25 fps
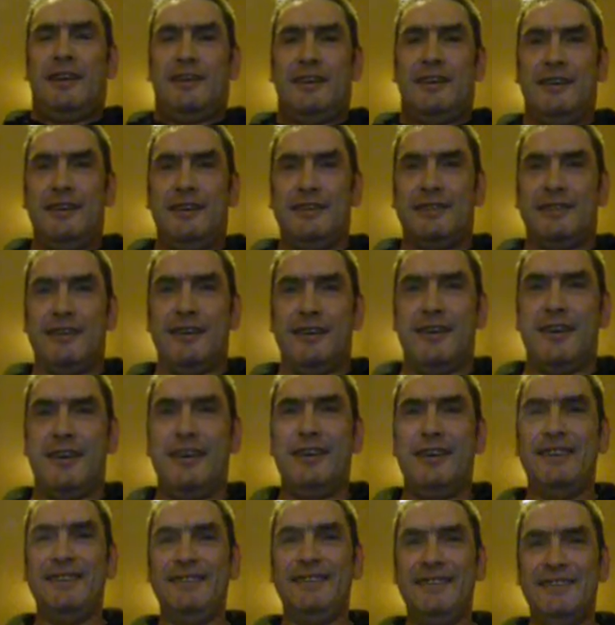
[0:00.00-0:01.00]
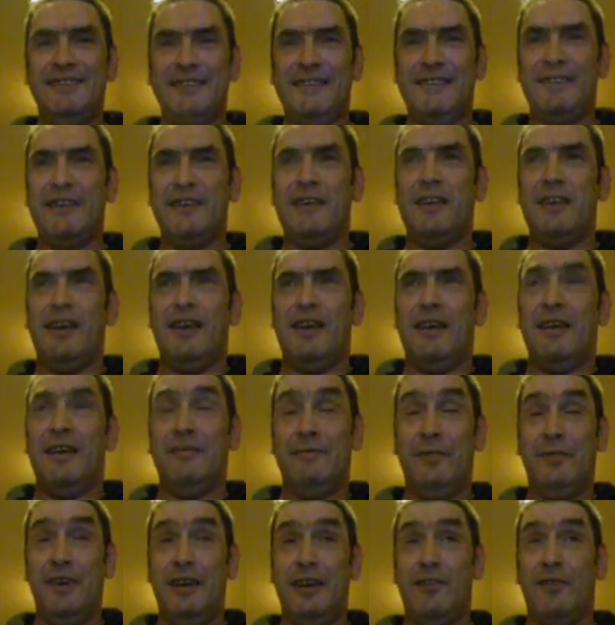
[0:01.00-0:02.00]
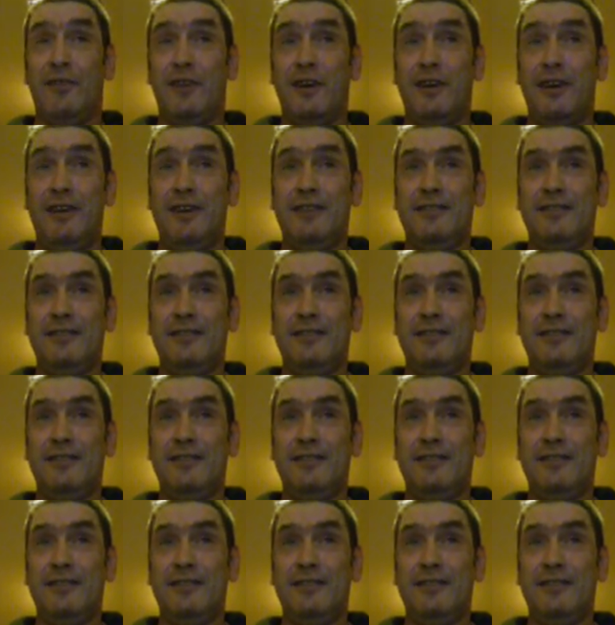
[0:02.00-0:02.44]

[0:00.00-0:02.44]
He's a uh, vlogger.